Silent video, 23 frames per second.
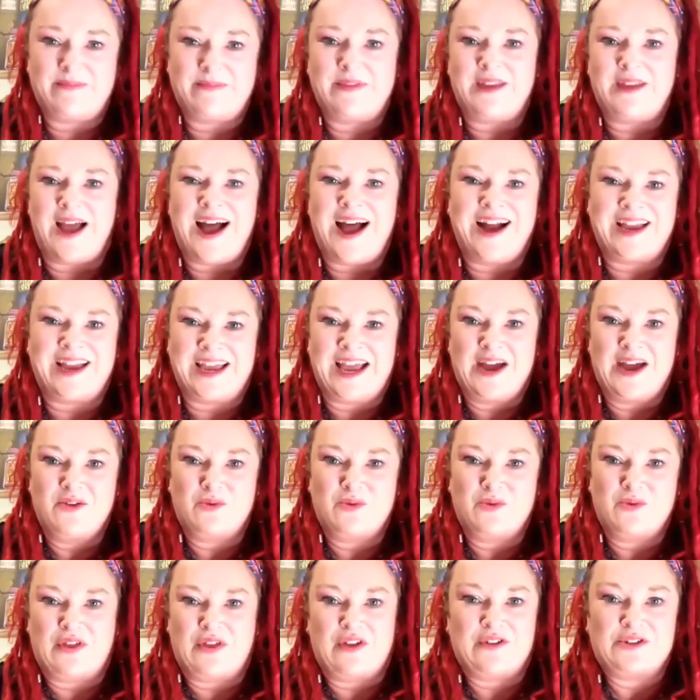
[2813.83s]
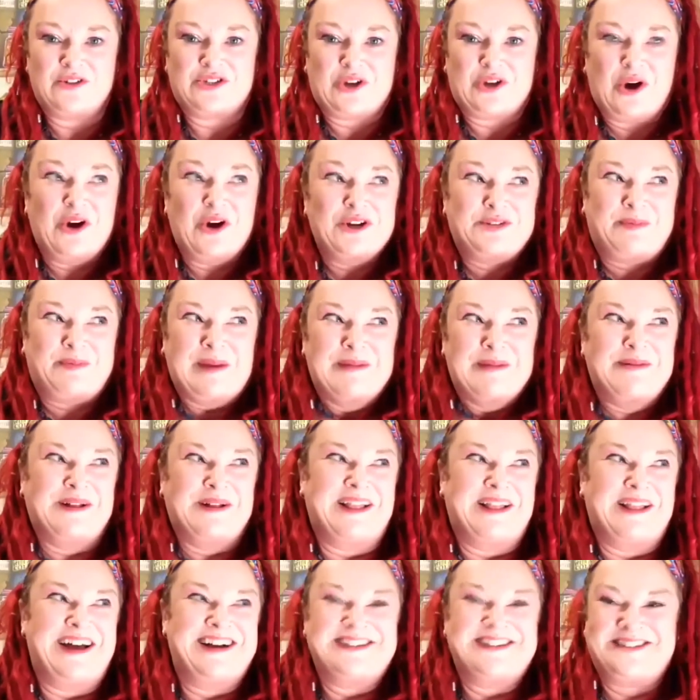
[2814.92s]
hanging out with other Scottish
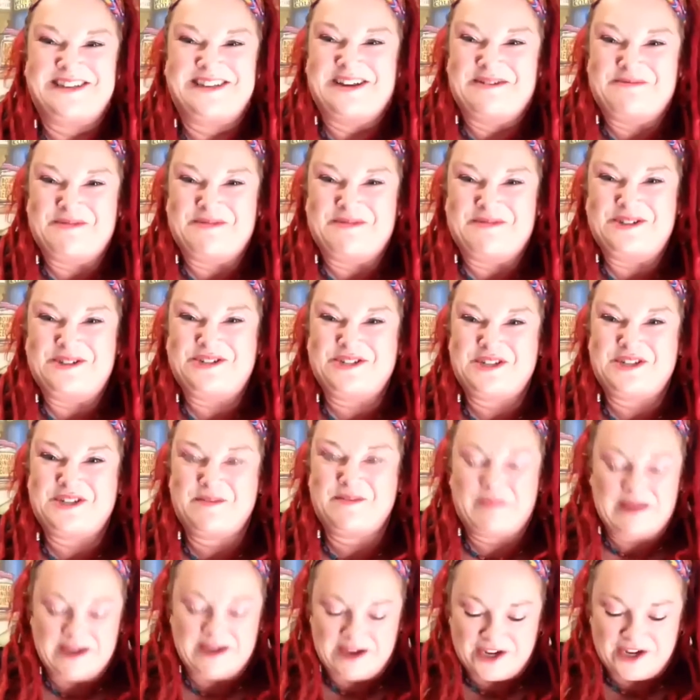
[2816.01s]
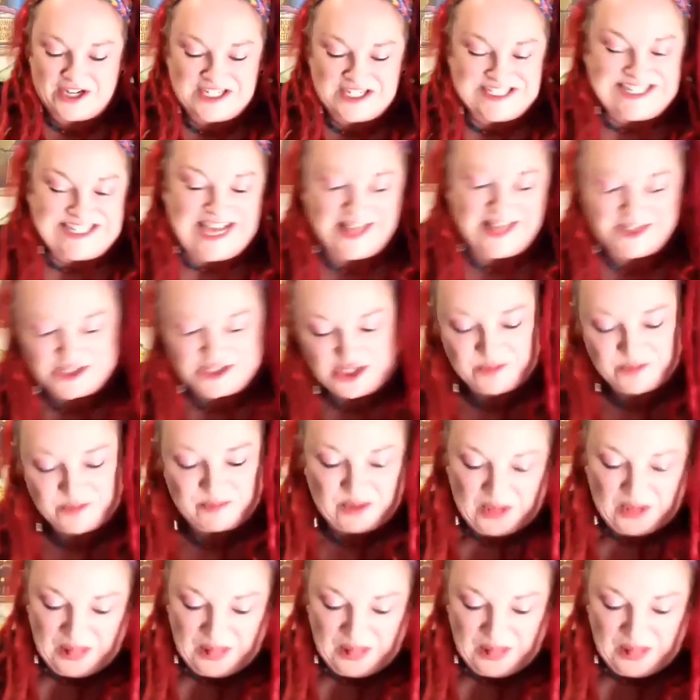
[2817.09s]
people accent, which is a bit unintelligible.